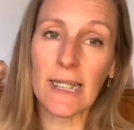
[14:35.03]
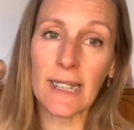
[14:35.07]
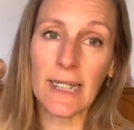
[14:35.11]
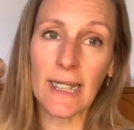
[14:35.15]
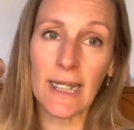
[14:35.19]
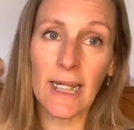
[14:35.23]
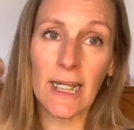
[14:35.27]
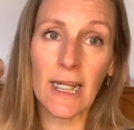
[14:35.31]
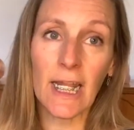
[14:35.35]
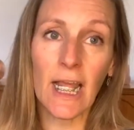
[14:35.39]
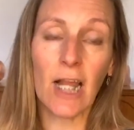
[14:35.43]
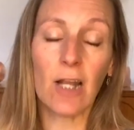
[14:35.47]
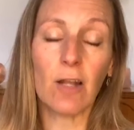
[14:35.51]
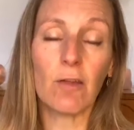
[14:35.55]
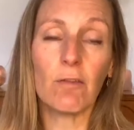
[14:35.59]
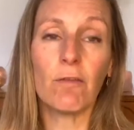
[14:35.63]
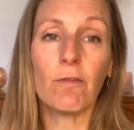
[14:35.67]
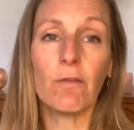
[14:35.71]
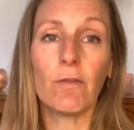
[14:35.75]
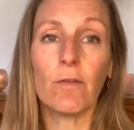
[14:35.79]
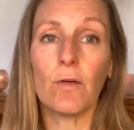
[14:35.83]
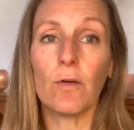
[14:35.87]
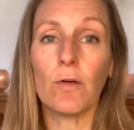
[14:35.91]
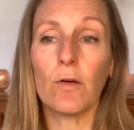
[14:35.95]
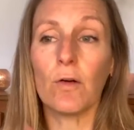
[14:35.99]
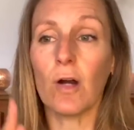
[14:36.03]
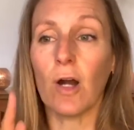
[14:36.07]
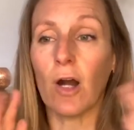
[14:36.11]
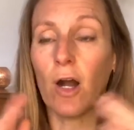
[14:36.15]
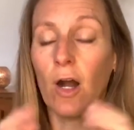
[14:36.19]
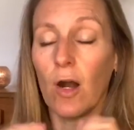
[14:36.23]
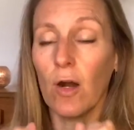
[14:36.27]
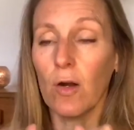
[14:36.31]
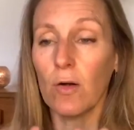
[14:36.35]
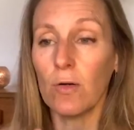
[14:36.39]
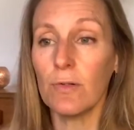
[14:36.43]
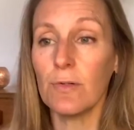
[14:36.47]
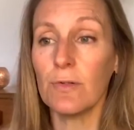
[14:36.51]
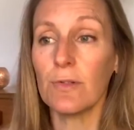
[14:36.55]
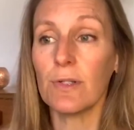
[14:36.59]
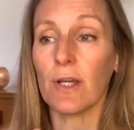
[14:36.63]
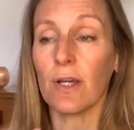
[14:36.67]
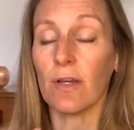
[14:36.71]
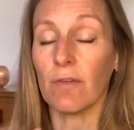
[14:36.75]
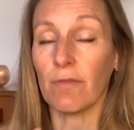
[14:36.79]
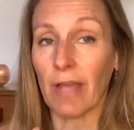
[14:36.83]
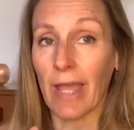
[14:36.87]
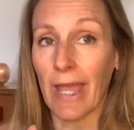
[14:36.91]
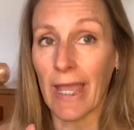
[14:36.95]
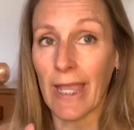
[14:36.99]
an inhale of 4, a hold
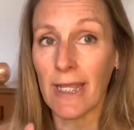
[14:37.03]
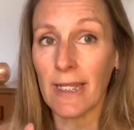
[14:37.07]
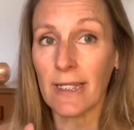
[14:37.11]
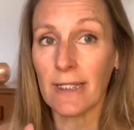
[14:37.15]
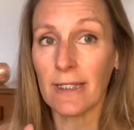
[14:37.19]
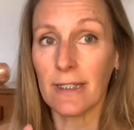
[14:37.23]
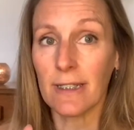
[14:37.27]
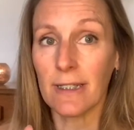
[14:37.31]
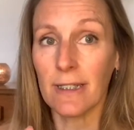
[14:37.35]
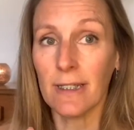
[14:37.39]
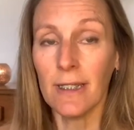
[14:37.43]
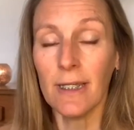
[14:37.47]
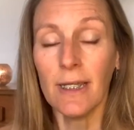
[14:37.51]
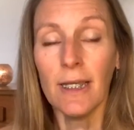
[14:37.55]
of 8,